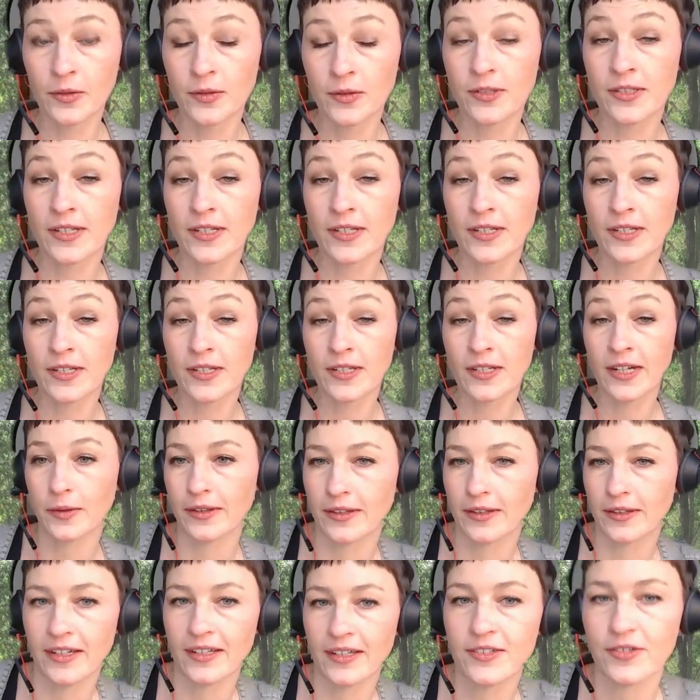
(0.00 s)
start with,
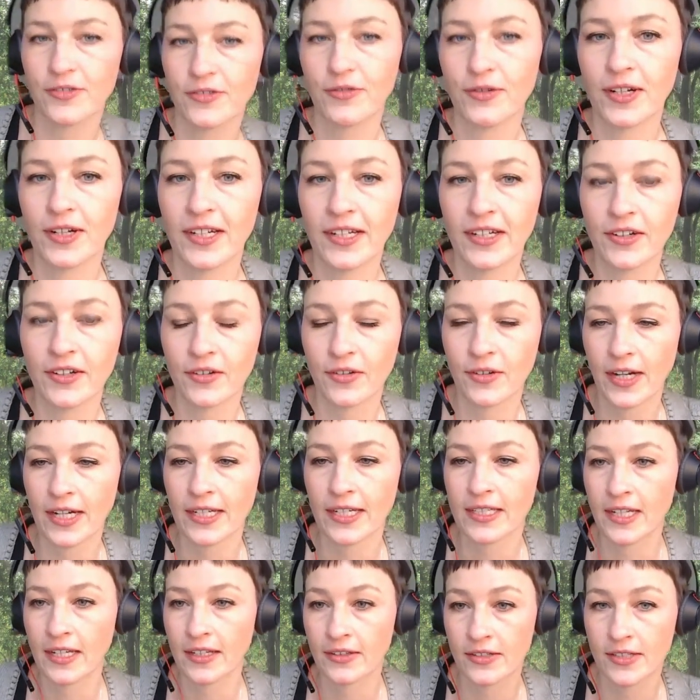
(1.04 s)
to really create
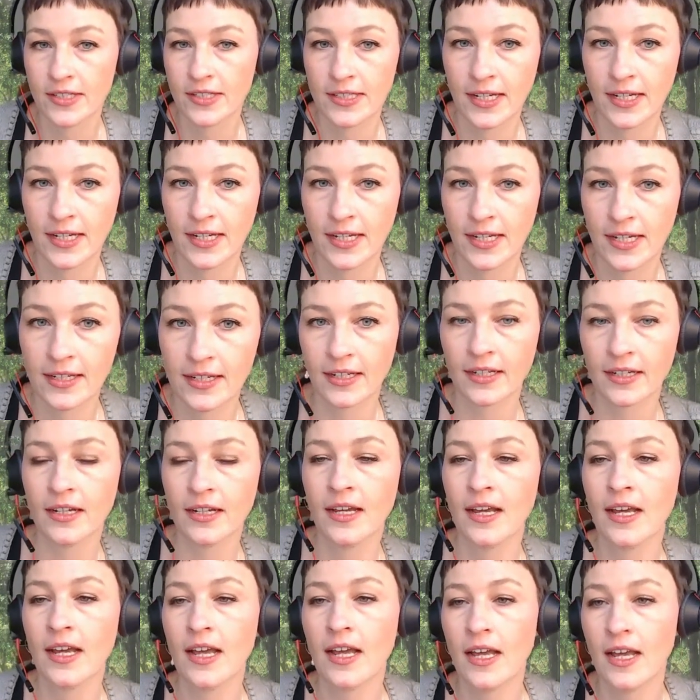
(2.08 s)
an understanding
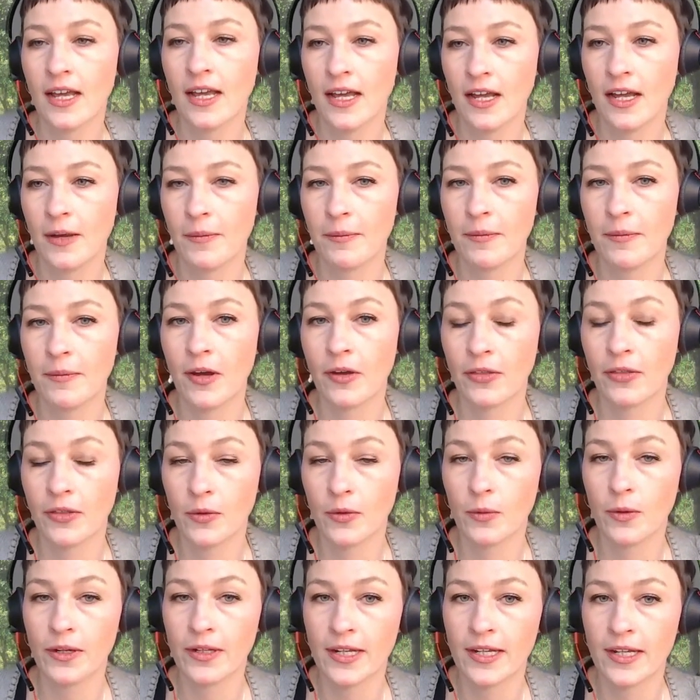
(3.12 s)
on the
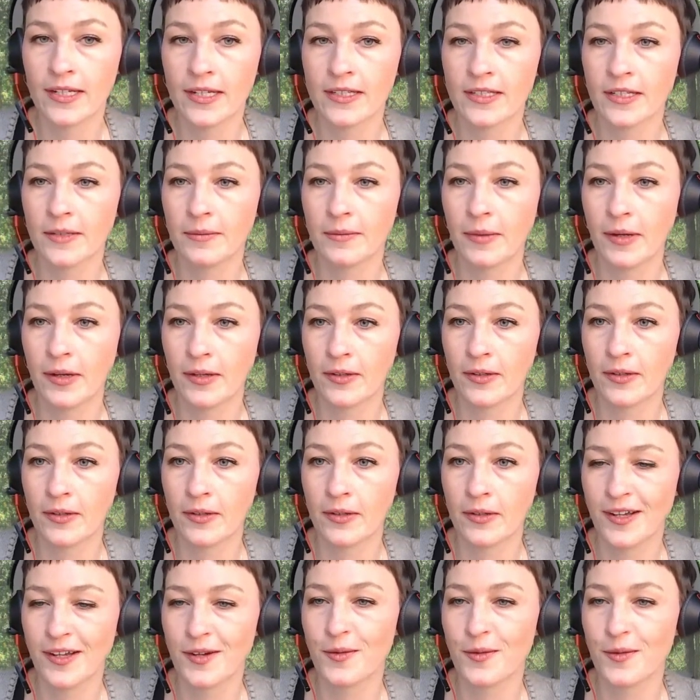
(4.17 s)
one hand about
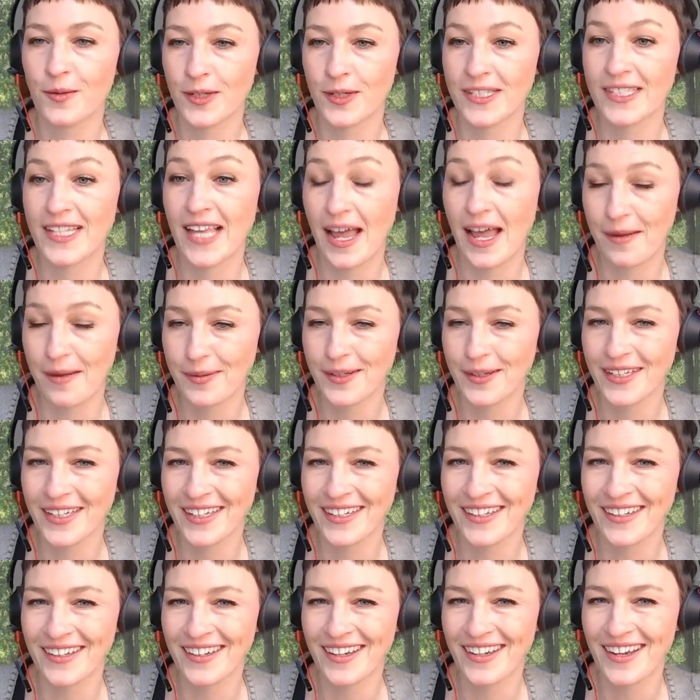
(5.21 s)
what's
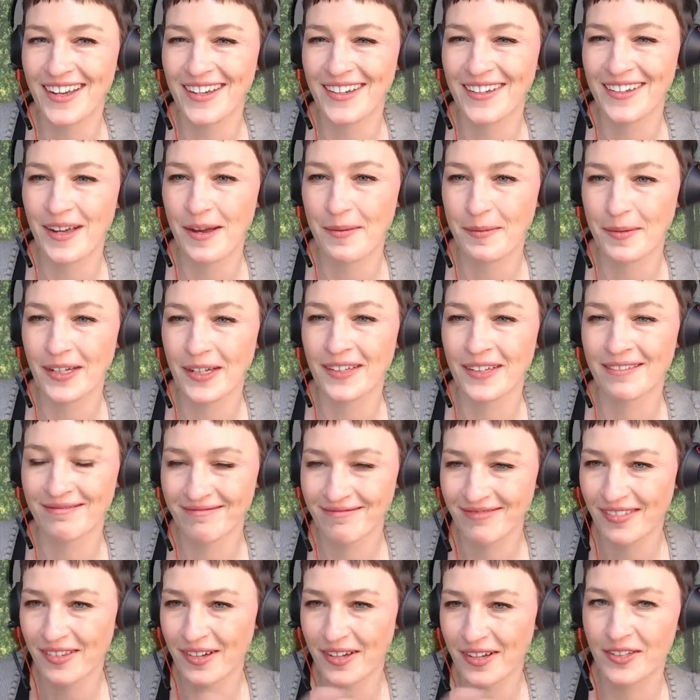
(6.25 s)
happening, I mean,
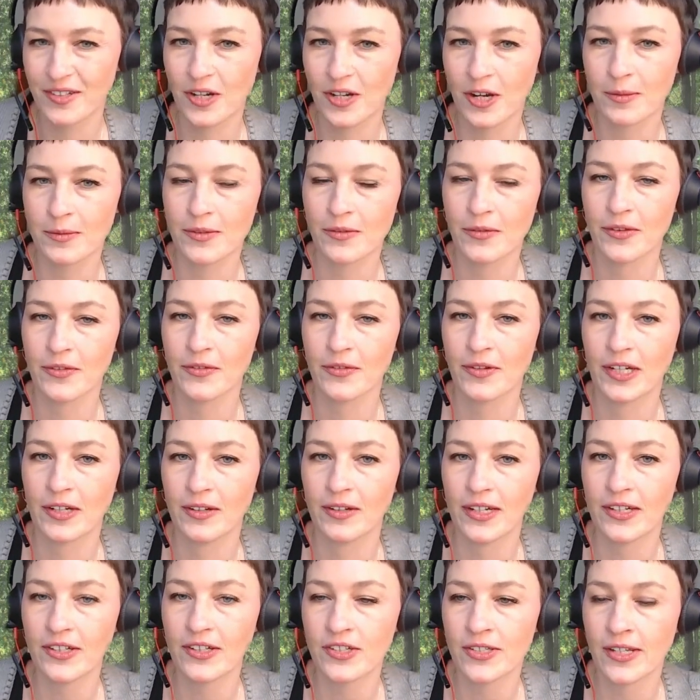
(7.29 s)
in terms of the
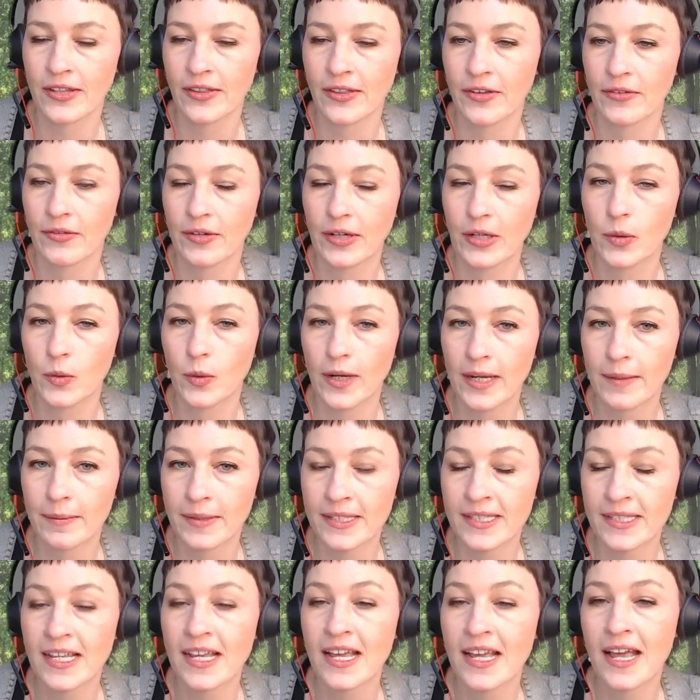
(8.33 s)
regulations and the
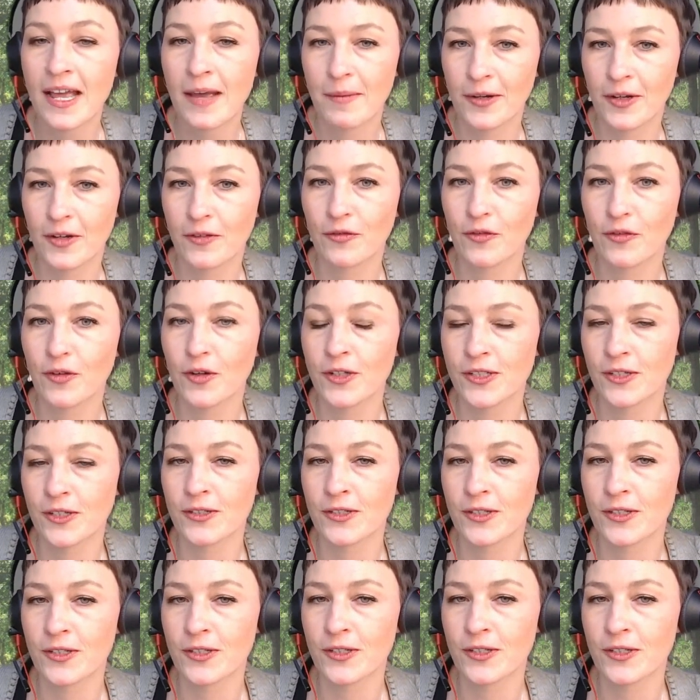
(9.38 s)
requirements, but of course
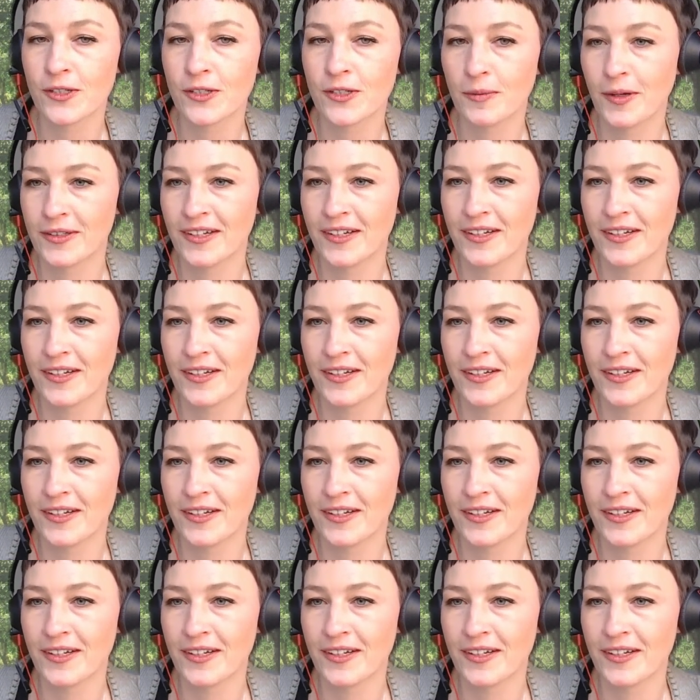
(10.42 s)
also about